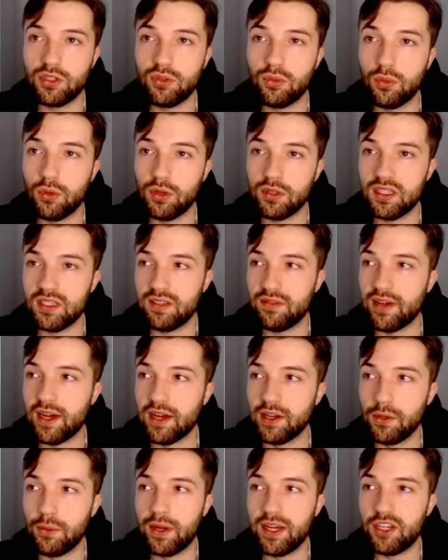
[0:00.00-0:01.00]
towards his
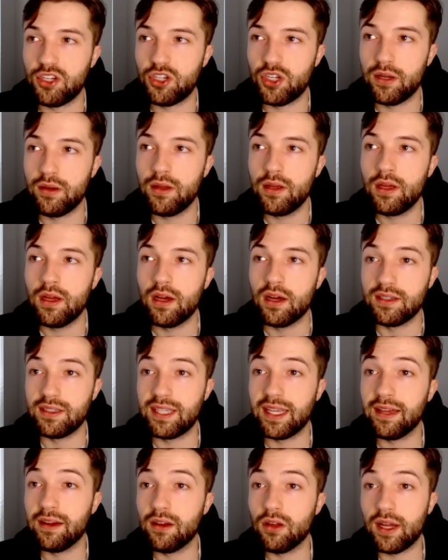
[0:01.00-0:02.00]
evaluation
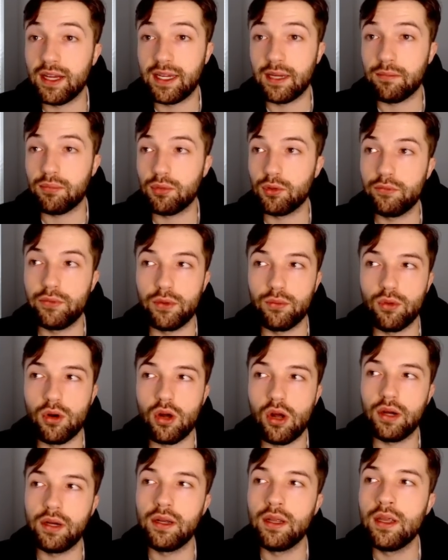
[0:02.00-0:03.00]
until I get proven
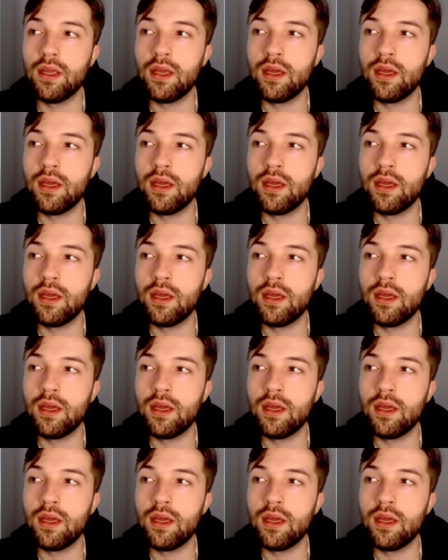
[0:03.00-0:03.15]
wrong.